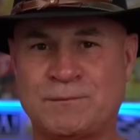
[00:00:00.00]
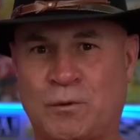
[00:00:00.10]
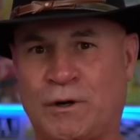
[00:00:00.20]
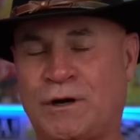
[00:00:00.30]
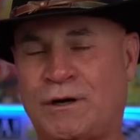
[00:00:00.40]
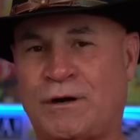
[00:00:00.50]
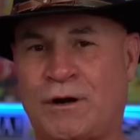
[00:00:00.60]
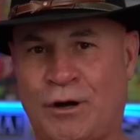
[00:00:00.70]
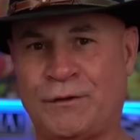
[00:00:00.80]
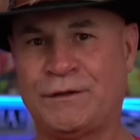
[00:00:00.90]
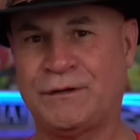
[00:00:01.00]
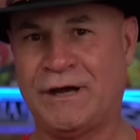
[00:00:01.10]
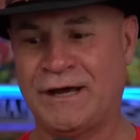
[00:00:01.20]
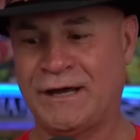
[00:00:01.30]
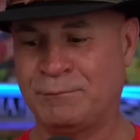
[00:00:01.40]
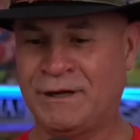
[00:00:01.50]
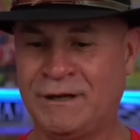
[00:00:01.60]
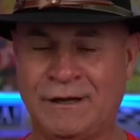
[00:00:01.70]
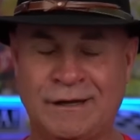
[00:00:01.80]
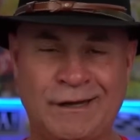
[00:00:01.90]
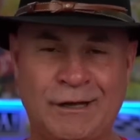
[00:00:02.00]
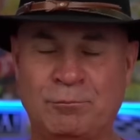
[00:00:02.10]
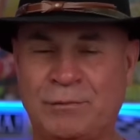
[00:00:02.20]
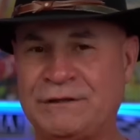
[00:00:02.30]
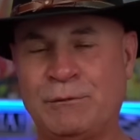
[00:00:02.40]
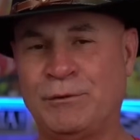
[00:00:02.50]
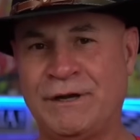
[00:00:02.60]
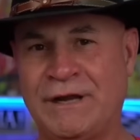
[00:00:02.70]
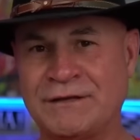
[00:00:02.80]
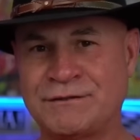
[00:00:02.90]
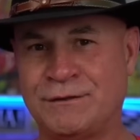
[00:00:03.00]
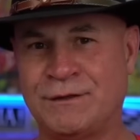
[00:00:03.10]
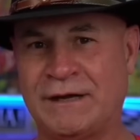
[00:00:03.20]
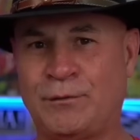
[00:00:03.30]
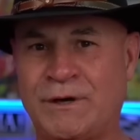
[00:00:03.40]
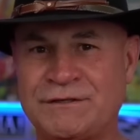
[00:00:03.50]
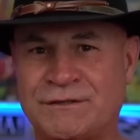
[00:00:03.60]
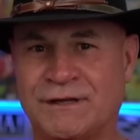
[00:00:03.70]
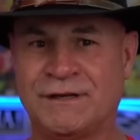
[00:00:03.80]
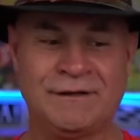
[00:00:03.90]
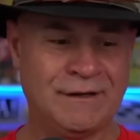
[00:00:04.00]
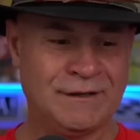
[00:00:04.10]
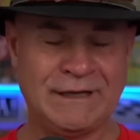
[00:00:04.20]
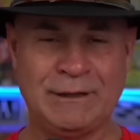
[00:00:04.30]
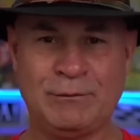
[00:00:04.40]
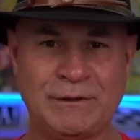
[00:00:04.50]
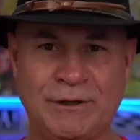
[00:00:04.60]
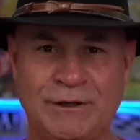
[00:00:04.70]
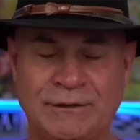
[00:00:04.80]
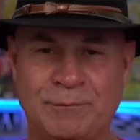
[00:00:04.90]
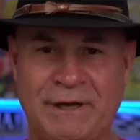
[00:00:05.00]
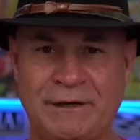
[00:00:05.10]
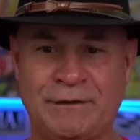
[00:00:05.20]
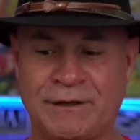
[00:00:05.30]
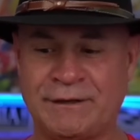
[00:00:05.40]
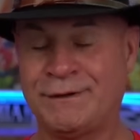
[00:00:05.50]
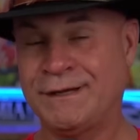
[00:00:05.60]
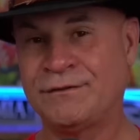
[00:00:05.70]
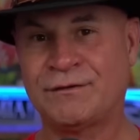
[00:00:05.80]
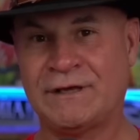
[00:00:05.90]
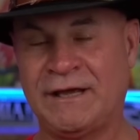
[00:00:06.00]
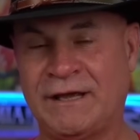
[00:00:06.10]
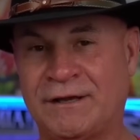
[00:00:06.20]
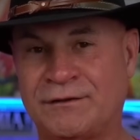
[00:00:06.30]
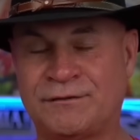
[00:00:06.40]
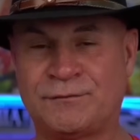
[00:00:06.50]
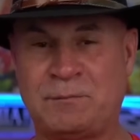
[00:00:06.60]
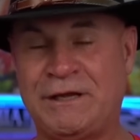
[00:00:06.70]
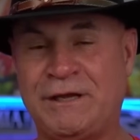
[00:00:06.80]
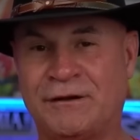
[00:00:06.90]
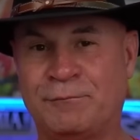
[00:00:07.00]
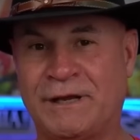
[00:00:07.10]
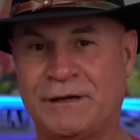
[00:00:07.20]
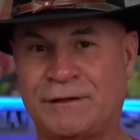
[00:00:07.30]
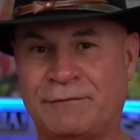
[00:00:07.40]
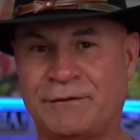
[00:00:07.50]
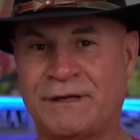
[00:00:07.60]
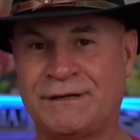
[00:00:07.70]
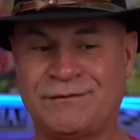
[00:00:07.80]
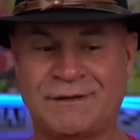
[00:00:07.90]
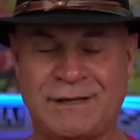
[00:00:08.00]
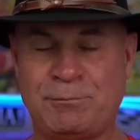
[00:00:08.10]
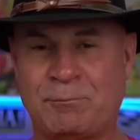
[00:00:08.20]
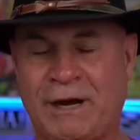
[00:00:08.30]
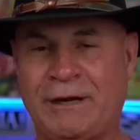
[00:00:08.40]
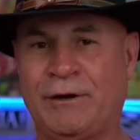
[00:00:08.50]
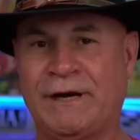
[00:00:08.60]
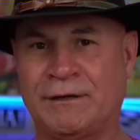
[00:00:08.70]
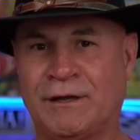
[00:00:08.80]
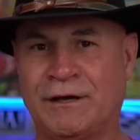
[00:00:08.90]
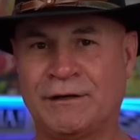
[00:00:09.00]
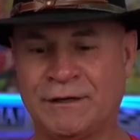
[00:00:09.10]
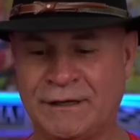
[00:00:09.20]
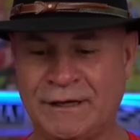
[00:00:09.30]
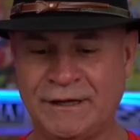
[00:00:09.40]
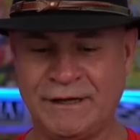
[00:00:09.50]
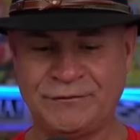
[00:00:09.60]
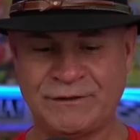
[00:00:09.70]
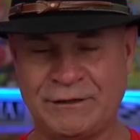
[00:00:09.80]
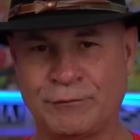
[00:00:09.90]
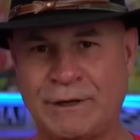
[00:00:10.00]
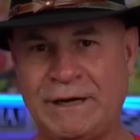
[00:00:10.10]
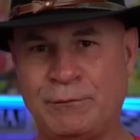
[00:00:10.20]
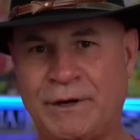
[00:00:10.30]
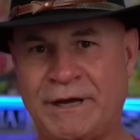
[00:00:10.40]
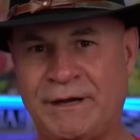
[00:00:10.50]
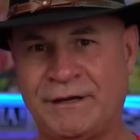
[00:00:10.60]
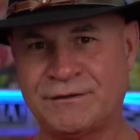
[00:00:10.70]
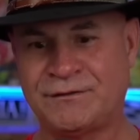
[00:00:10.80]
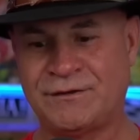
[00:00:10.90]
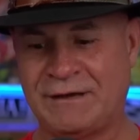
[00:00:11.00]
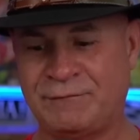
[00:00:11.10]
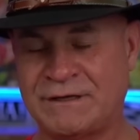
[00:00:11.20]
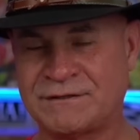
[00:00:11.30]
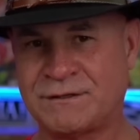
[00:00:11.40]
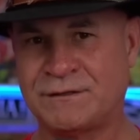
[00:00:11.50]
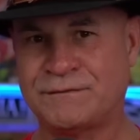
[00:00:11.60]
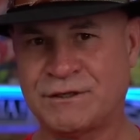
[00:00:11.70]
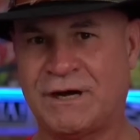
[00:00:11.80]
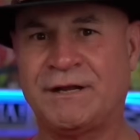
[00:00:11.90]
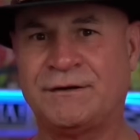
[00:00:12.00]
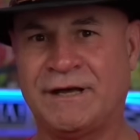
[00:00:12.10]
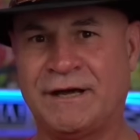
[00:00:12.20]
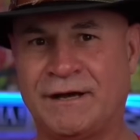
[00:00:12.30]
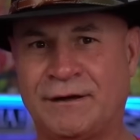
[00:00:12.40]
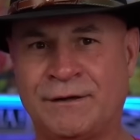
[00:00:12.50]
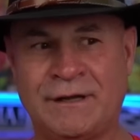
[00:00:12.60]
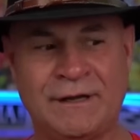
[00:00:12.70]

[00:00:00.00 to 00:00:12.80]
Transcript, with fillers: work all the time, um, but they wouldn't ask you that question. They would look at the medical evidence. And speaking of medical evidence, keep a migraine log. It's a great way to just have that stuff jotted down